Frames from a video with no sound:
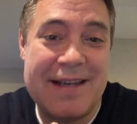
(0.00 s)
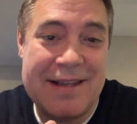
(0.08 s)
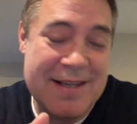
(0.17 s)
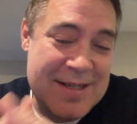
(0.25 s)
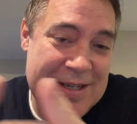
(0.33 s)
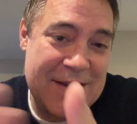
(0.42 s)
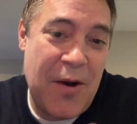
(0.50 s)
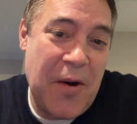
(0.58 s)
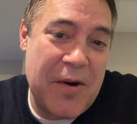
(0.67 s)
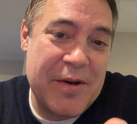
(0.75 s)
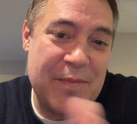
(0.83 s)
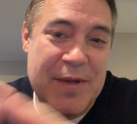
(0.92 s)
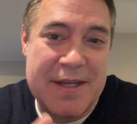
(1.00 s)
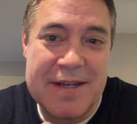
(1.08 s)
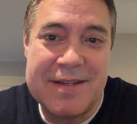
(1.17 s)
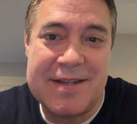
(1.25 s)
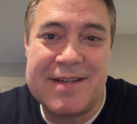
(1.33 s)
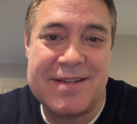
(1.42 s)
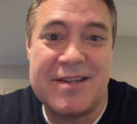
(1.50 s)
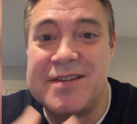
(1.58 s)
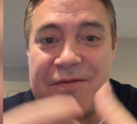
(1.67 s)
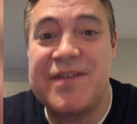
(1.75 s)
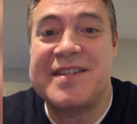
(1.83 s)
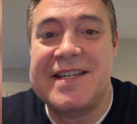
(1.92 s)
And this is hard because this is a
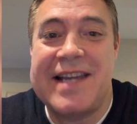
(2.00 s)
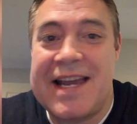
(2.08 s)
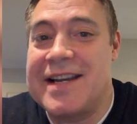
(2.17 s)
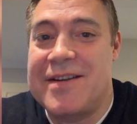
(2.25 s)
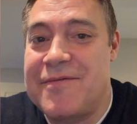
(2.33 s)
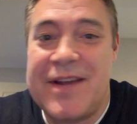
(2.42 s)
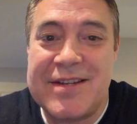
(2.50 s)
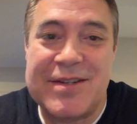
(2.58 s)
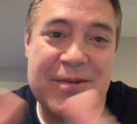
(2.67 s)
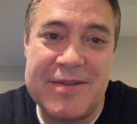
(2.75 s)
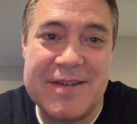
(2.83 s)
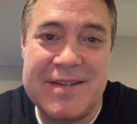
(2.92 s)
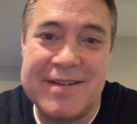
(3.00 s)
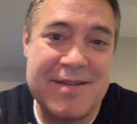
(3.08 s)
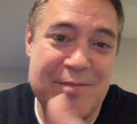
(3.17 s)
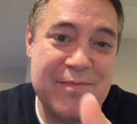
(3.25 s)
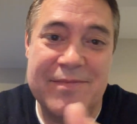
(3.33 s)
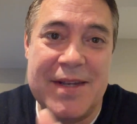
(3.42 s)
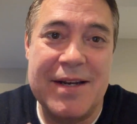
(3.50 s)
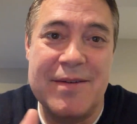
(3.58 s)
sophisticated investor. This isn't,